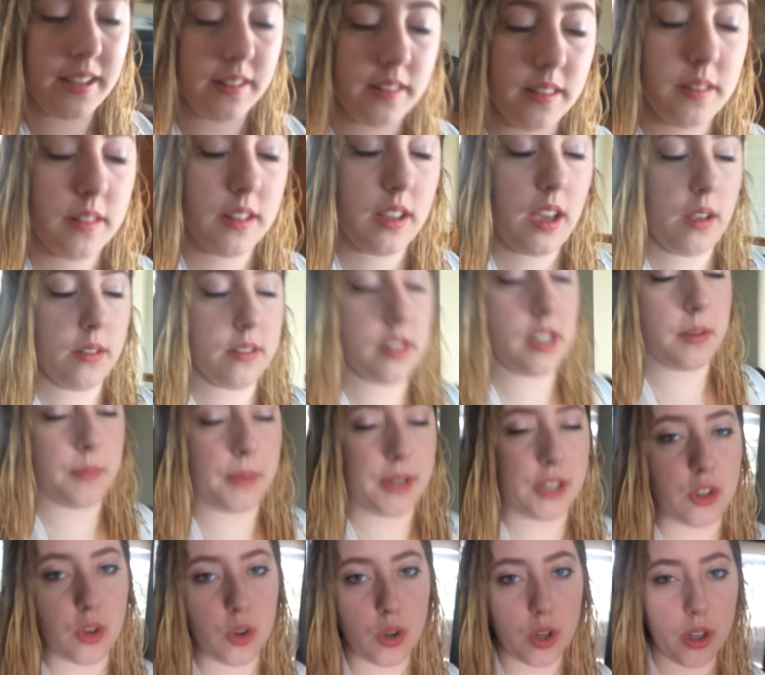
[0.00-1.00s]
at outside
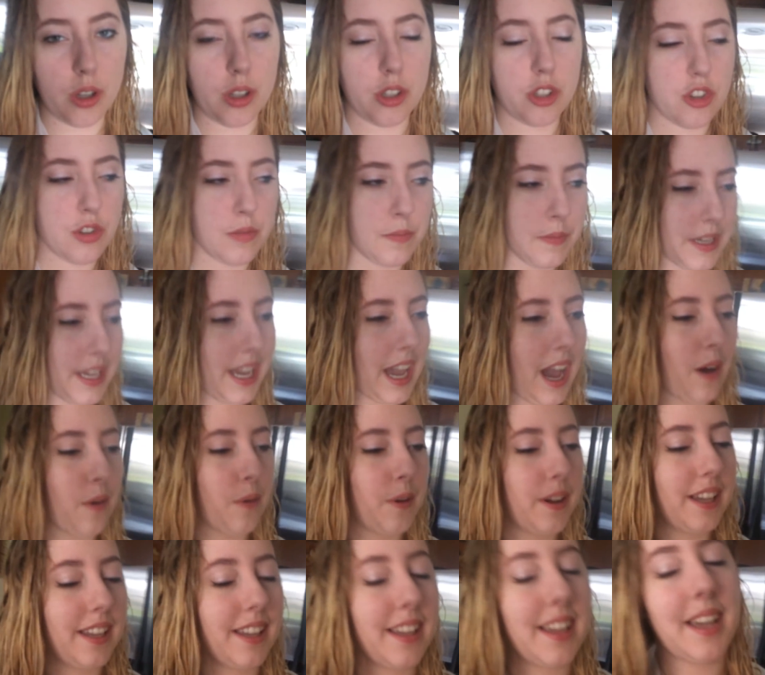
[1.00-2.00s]
my door just
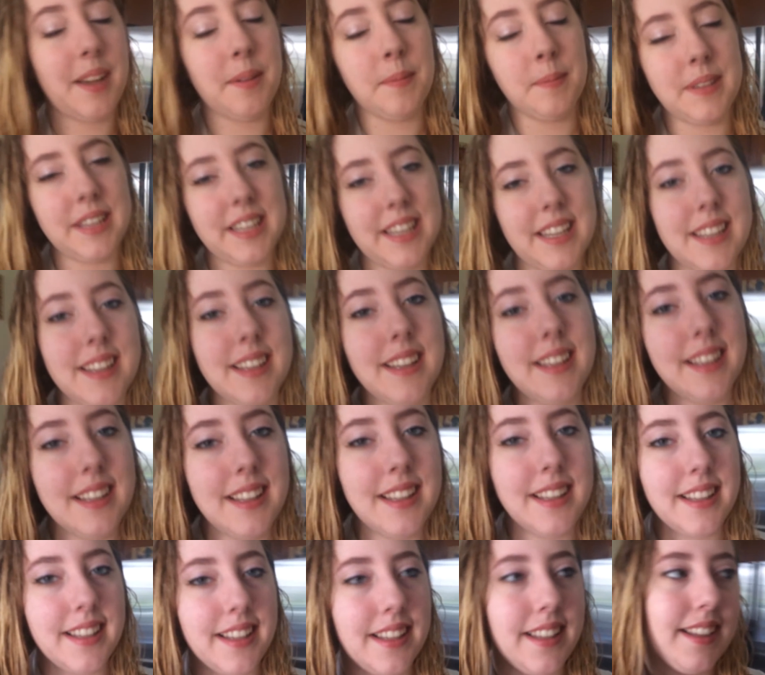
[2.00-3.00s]
meowing at me.
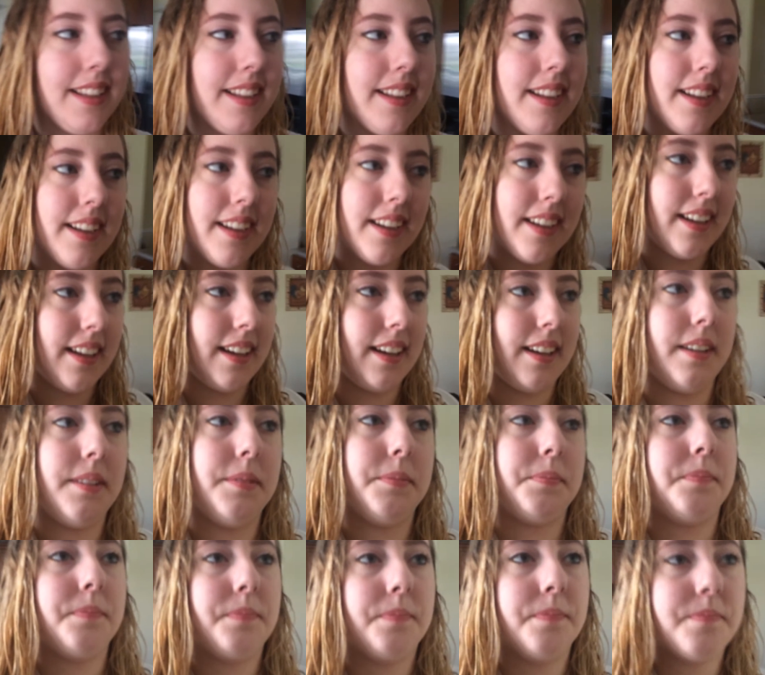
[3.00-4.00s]

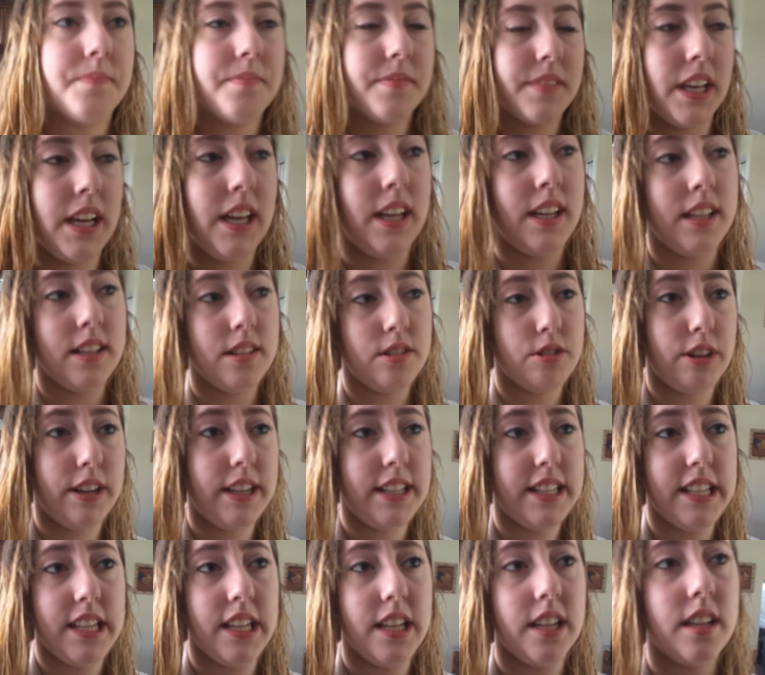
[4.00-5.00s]
Um, yeah, he's
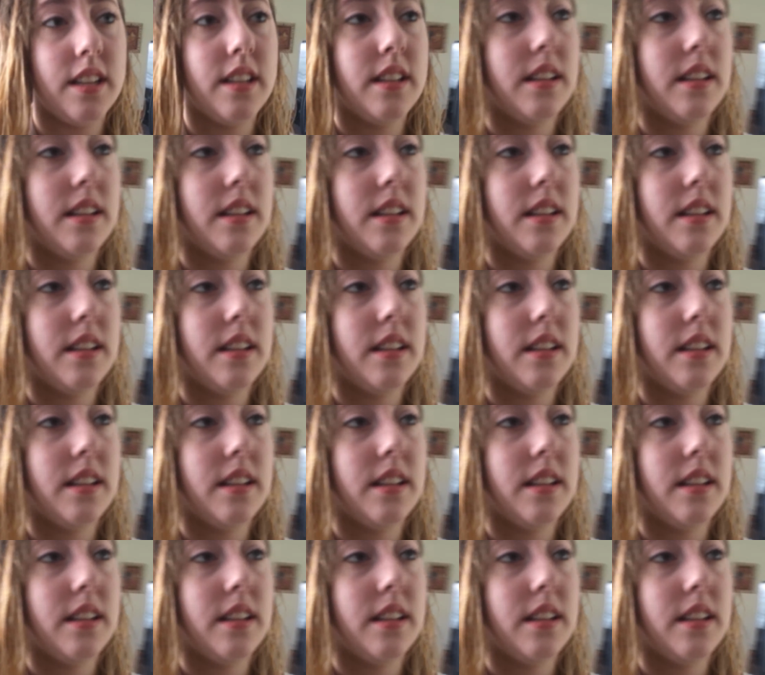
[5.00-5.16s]
crazy.